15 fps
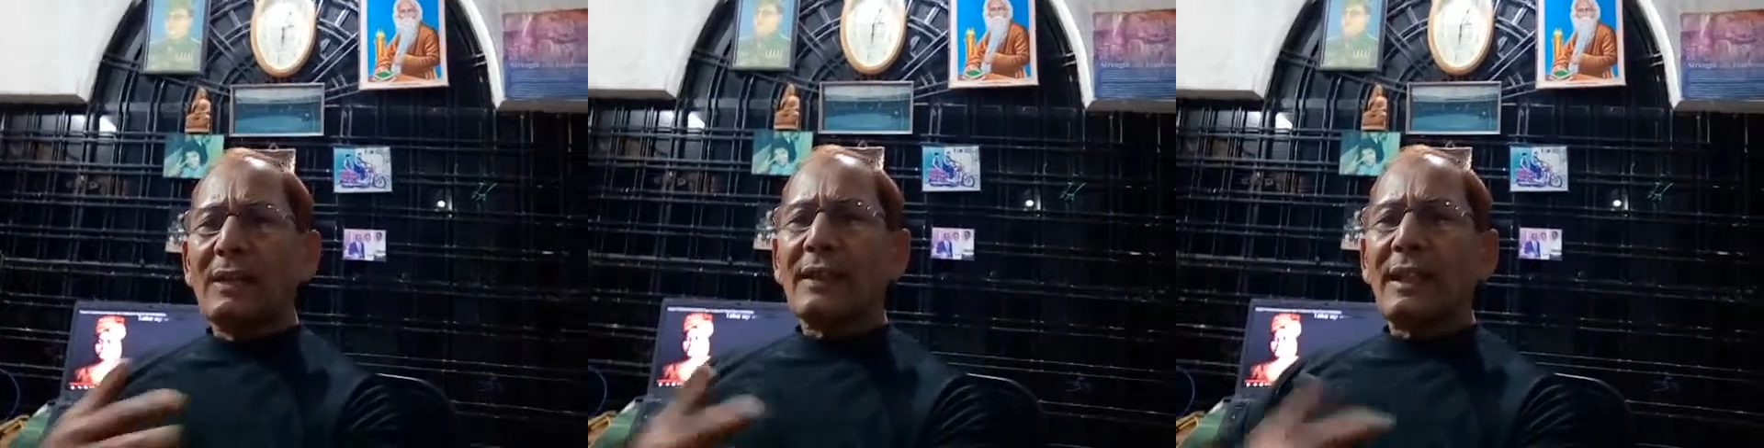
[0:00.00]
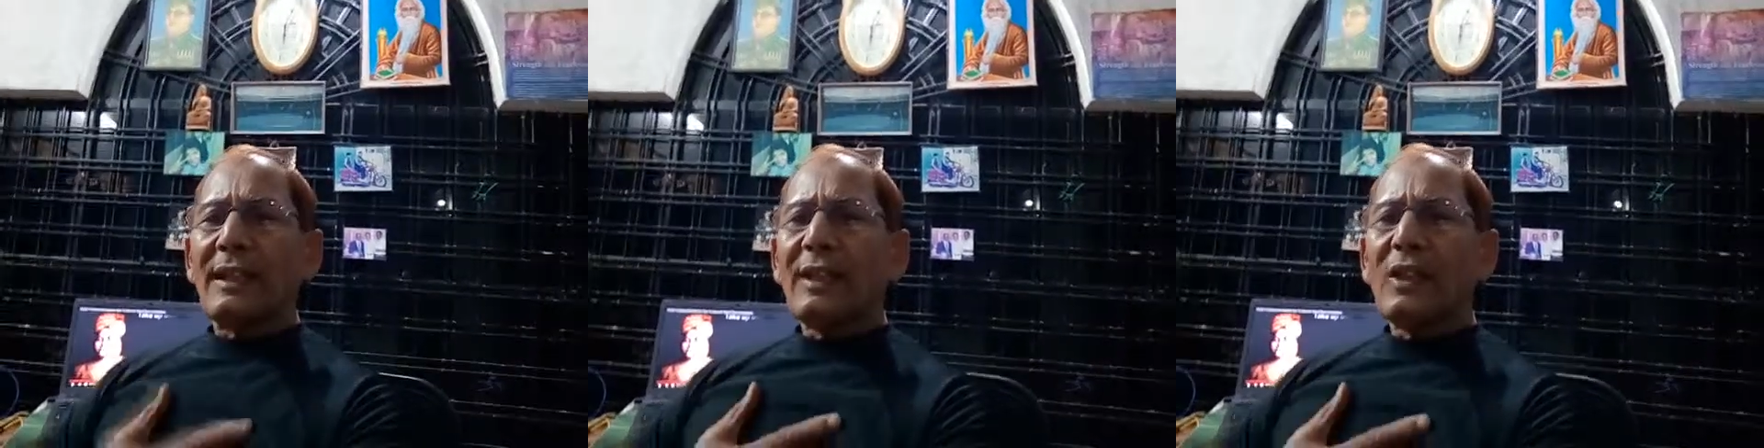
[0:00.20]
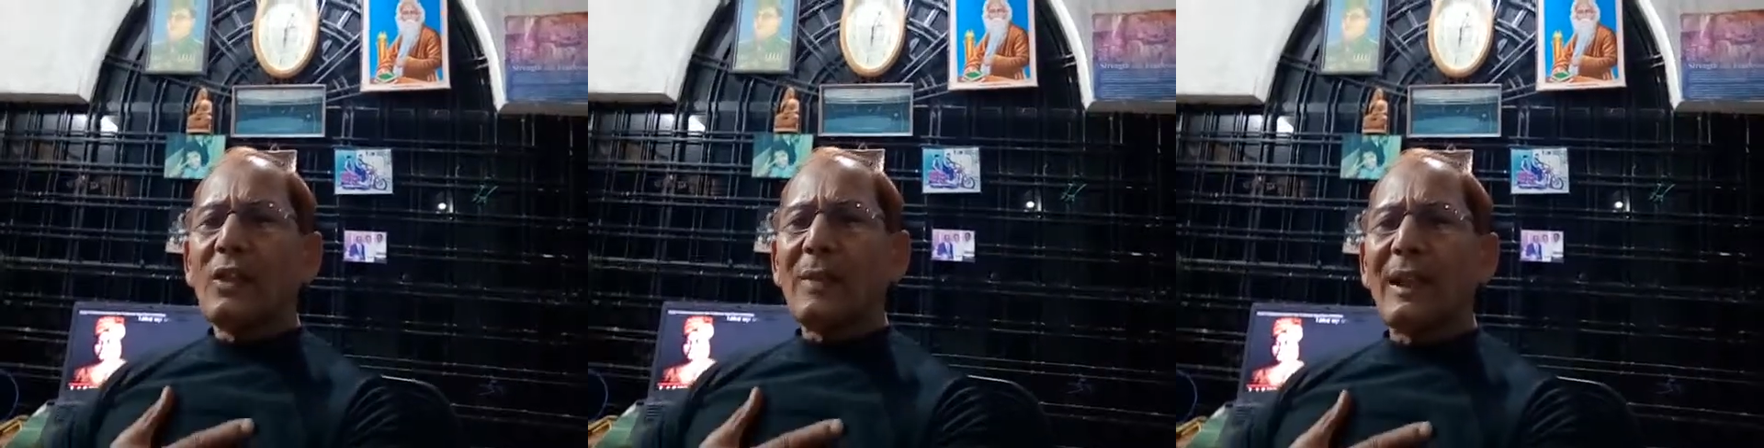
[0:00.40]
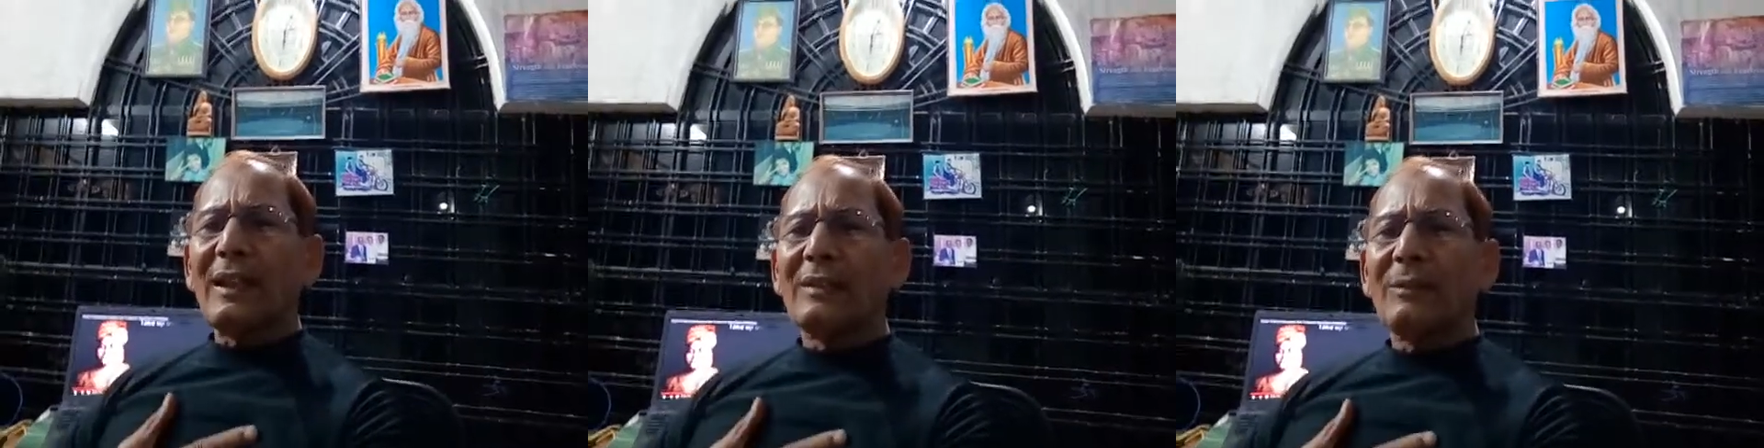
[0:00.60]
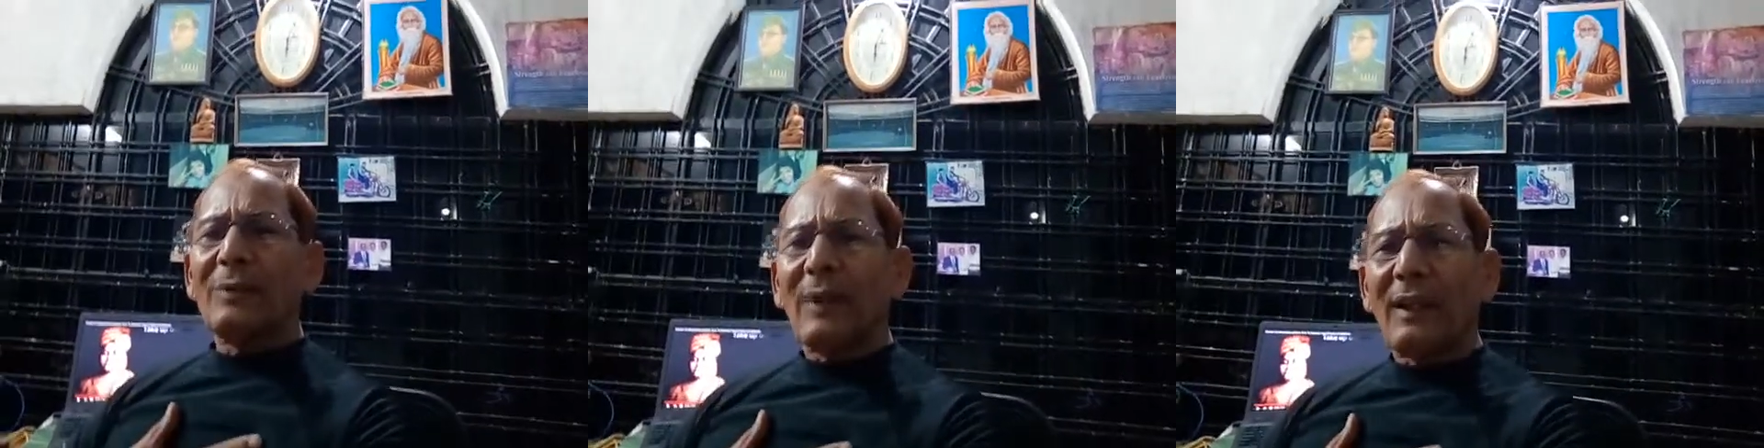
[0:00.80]
the
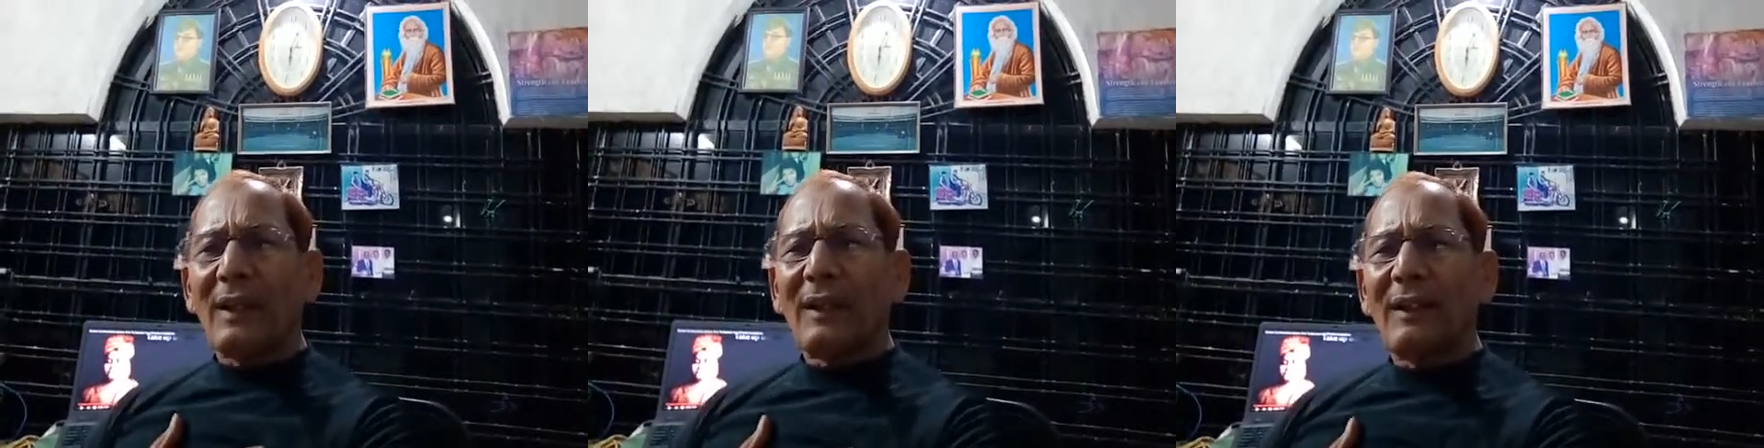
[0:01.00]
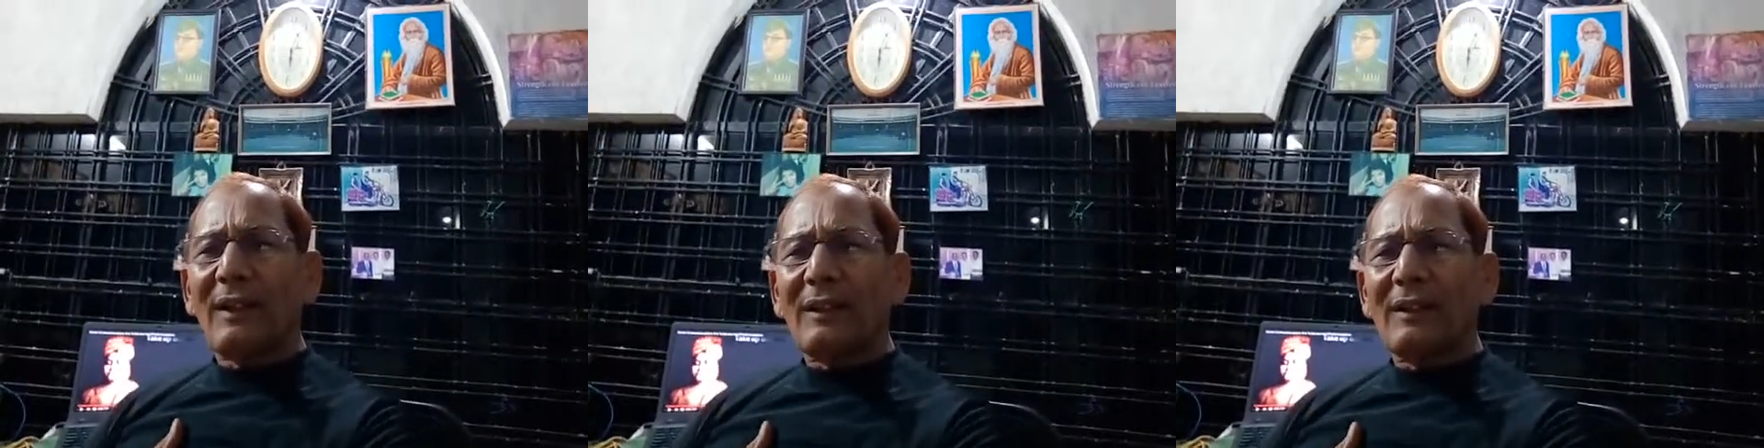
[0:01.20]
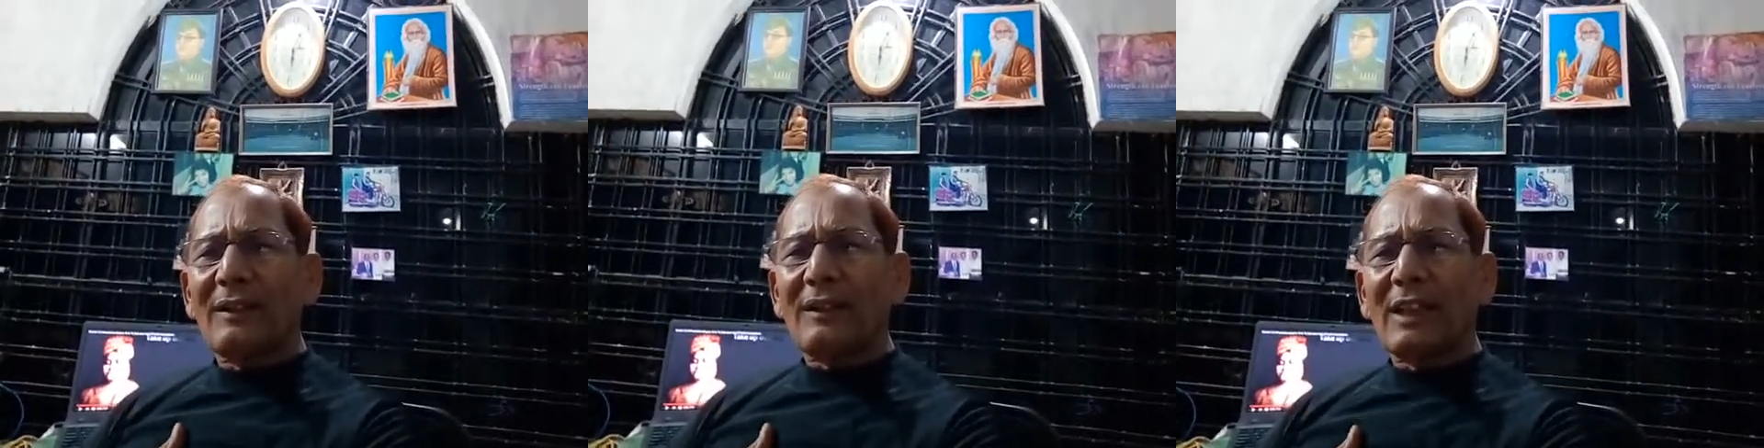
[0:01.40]
human will